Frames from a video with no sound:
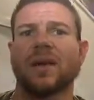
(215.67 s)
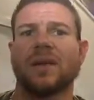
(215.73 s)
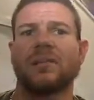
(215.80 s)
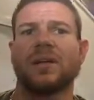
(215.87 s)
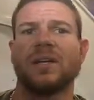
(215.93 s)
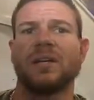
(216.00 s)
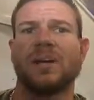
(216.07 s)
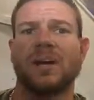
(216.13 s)

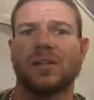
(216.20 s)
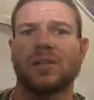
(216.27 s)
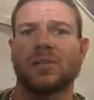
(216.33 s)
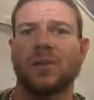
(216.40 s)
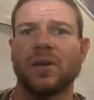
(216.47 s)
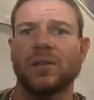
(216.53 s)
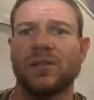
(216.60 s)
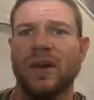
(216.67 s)
recommend about a
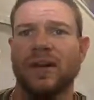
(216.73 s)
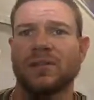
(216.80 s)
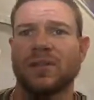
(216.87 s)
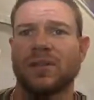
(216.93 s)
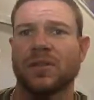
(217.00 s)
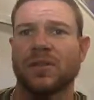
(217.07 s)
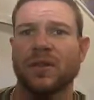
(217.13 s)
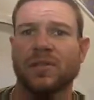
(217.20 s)
25
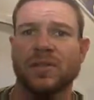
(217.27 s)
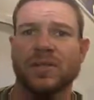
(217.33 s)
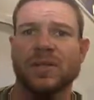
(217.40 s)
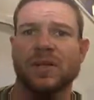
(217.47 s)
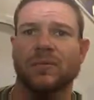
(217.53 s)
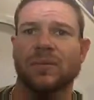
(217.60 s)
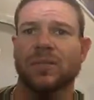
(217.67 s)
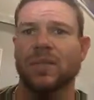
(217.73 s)
to
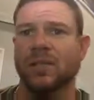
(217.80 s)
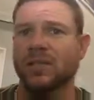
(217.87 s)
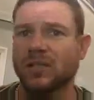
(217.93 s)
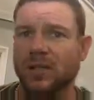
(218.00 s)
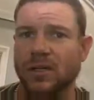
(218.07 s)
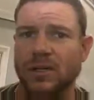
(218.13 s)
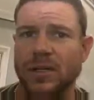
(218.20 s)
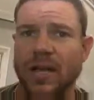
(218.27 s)
30%
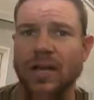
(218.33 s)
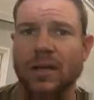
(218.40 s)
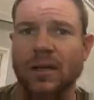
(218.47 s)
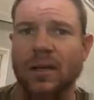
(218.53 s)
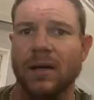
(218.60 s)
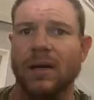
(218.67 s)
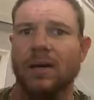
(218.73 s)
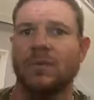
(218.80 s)
reduction on that.
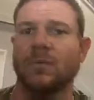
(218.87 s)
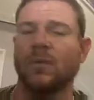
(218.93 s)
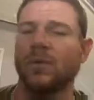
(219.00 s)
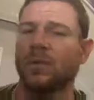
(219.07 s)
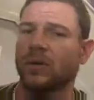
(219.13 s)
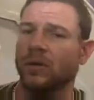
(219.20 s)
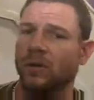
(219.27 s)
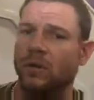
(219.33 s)

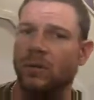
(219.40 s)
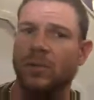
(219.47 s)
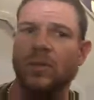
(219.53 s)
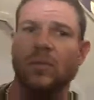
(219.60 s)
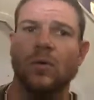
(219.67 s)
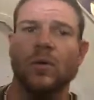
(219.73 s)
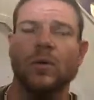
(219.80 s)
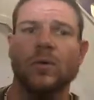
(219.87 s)
Women are a little
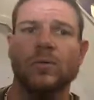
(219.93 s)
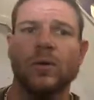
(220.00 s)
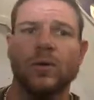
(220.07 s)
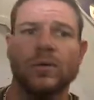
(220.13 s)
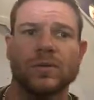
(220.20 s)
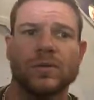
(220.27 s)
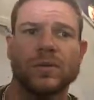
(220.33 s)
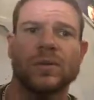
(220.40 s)
bit more
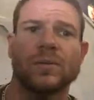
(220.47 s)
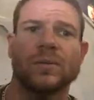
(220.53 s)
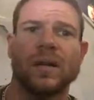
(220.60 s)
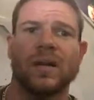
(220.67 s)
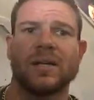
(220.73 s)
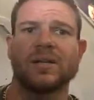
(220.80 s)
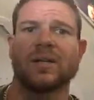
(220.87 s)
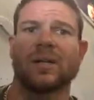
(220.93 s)
hormonal, so their
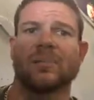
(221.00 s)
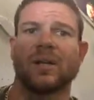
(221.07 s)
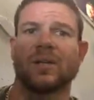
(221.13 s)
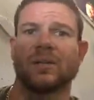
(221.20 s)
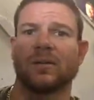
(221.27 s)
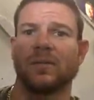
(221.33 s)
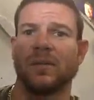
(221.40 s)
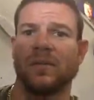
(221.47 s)
bodies
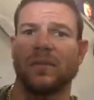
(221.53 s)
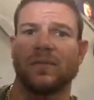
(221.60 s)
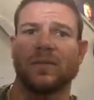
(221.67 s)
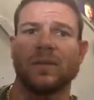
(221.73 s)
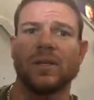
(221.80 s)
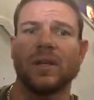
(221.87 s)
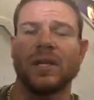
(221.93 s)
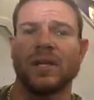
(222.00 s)
operate a little bit
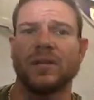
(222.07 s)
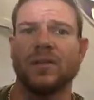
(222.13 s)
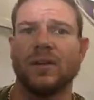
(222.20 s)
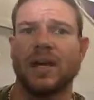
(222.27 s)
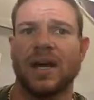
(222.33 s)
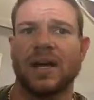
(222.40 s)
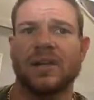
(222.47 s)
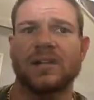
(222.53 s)
differently, and you
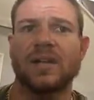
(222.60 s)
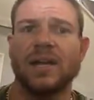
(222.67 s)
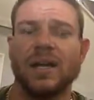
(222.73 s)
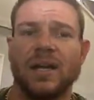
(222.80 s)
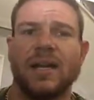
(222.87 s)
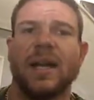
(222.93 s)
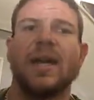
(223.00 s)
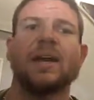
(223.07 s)
guys
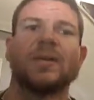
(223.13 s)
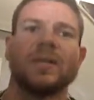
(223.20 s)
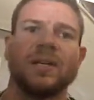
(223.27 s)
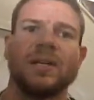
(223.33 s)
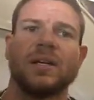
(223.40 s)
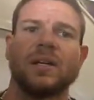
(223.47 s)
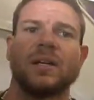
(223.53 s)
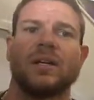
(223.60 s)

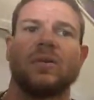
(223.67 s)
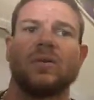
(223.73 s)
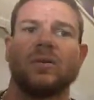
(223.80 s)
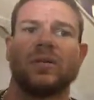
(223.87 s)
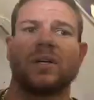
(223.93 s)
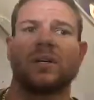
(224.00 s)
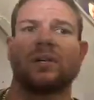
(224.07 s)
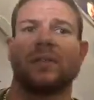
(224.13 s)
inherently are gonna
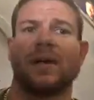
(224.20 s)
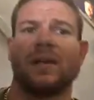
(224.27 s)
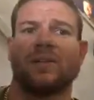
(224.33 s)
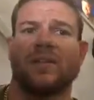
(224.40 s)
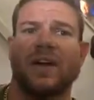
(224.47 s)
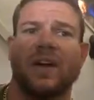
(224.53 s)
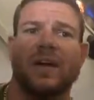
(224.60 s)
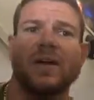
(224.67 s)
hold on to
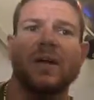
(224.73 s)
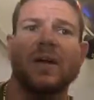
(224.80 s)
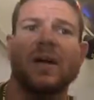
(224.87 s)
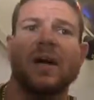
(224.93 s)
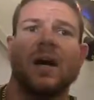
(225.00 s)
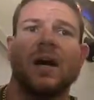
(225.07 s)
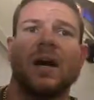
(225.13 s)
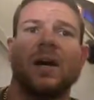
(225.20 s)
body fat
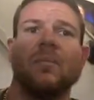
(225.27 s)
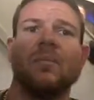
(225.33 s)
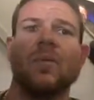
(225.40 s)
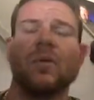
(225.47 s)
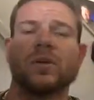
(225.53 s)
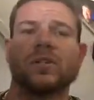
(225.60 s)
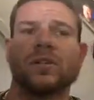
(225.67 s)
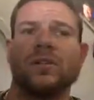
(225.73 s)

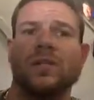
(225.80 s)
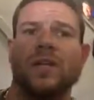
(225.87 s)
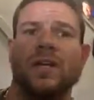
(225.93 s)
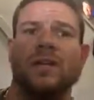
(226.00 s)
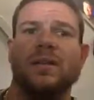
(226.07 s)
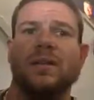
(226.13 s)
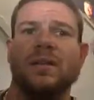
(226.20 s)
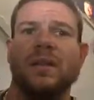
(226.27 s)
more so
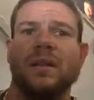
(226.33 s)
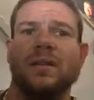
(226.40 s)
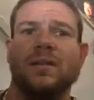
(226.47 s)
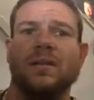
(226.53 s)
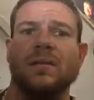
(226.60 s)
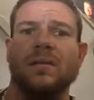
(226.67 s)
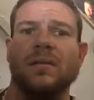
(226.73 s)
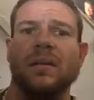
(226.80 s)
than
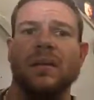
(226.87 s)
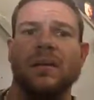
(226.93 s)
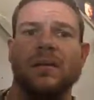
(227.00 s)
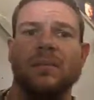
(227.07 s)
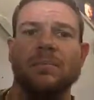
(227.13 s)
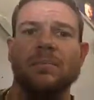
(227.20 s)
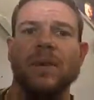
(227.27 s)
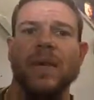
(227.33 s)

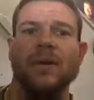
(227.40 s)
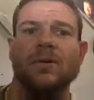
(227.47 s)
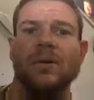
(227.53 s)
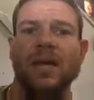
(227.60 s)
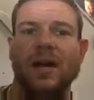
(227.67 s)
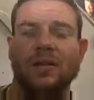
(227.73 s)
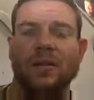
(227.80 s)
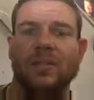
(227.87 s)
the male
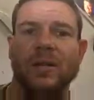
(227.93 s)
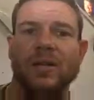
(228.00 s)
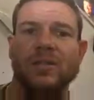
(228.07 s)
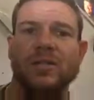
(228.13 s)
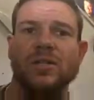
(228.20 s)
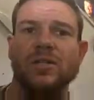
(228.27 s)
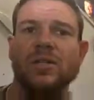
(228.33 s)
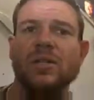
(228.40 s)

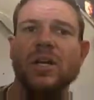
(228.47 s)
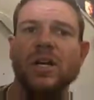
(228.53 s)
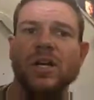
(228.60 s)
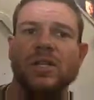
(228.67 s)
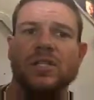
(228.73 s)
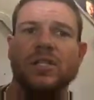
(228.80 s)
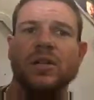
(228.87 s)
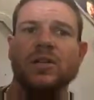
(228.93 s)
counterparts do.
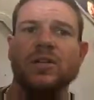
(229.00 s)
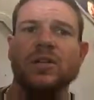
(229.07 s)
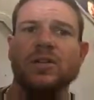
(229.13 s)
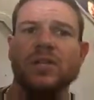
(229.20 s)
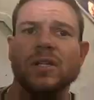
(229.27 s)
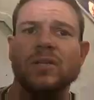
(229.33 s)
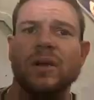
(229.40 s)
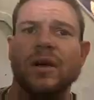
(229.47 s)
So
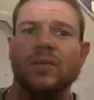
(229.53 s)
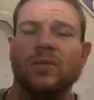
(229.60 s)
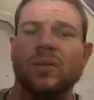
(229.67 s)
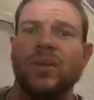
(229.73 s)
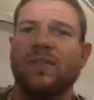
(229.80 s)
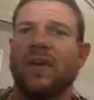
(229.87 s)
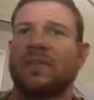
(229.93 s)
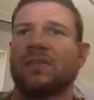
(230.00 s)
usually about a
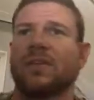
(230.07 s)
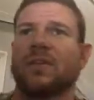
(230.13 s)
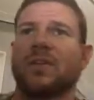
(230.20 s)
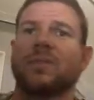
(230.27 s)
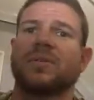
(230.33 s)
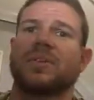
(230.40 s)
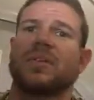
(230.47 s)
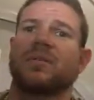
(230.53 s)
25 to
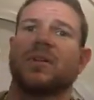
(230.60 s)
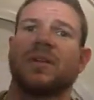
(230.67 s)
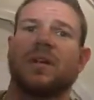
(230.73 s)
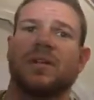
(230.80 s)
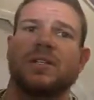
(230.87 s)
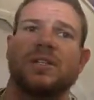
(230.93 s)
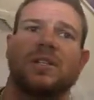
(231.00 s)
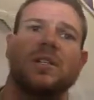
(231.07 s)
30%
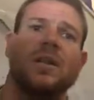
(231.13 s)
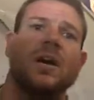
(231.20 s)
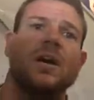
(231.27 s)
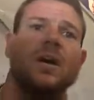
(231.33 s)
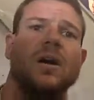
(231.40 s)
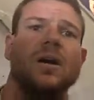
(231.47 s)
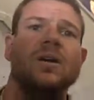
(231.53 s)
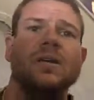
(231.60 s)
reduction
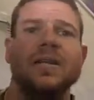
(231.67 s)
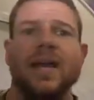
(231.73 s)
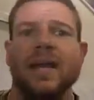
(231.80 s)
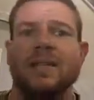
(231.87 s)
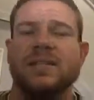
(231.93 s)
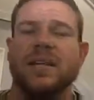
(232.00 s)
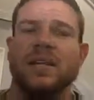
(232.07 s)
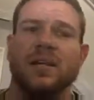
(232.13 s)
on
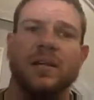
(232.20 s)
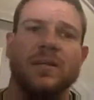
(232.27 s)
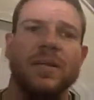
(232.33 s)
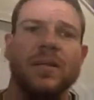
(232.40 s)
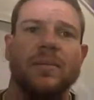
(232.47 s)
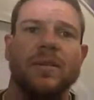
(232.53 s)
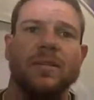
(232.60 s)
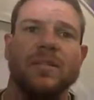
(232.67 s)
days that you're gonna be
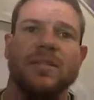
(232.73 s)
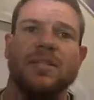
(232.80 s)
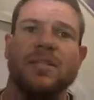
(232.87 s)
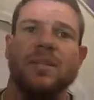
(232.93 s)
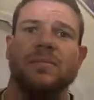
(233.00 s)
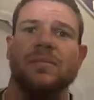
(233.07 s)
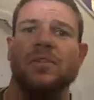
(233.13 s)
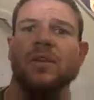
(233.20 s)
coming into the
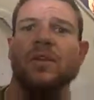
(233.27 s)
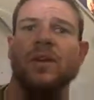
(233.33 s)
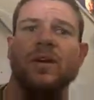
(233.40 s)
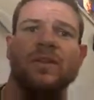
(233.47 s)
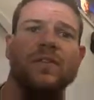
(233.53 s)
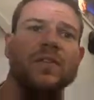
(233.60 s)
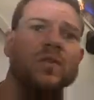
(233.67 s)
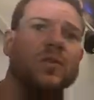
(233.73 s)
gym. So
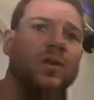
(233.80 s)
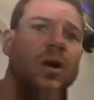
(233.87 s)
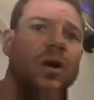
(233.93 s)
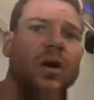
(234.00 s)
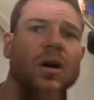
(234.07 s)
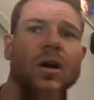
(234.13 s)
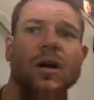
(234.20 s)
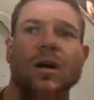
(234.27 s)
if you
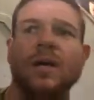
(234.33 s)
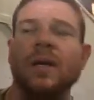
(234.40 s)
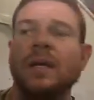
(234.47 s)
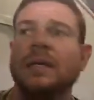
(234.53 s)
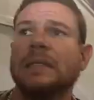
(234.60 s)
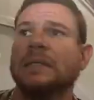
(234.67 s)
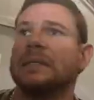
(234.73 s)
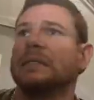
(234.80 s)
are,
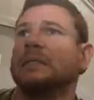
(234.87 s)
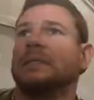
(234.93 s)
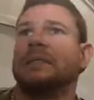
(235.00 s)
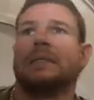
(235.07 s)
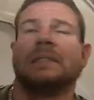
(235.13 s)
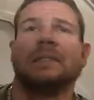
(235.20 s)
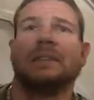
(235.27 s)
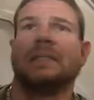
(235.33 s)

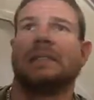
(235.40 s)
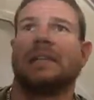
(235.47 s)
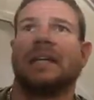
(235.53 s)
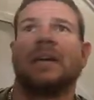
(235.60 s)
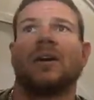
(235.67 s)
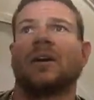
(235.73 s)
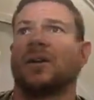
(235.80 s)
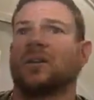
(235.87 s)
let's
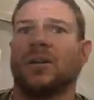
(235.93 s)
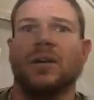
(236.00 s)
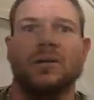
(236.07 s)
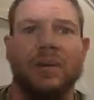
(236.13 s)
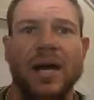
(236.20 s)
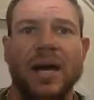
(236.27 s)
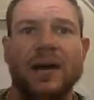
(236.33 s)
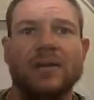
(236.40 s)
say 130
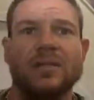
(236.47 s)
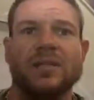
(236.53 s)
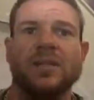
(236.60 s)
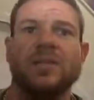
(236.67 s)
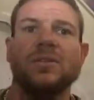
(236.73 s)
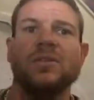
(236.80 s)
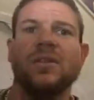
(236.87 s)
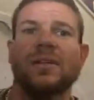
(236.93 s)
pounds,
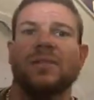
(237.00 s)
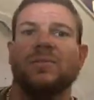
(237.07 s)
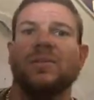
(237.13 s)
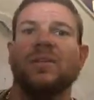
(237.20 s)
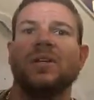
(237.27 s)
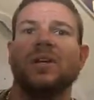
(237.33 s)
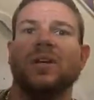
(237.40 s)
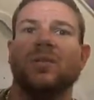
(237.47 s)
you
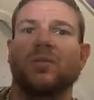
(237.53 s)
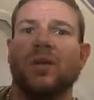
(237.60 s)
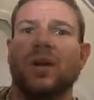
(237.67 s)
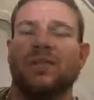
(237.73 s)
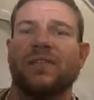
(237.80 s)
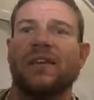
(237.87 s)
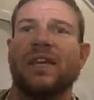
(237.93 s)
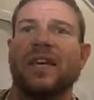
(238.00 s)
could, you know,
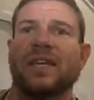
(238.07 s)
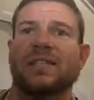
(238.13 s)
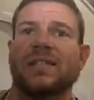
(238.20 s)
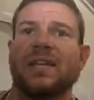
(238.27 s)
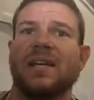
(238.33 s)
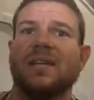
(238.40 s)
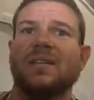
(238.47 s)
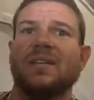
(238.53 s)
rough guess
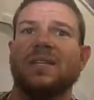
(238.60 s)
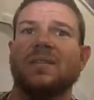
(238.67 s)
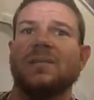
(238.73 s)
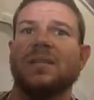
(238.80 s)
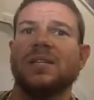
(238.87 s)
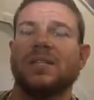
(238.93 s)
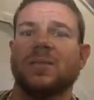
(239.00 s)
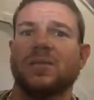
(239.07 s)
that you need to
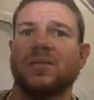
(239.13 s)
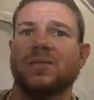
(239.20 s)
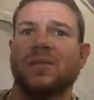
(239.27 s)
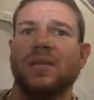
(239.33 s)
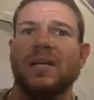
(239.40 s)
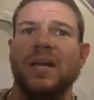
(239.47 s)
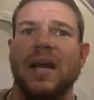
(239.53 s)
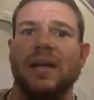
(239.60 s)
be somewhere
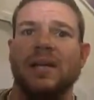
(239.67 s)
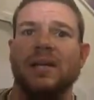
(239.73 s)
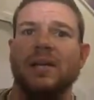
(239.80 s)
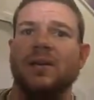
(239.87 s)
between 90 and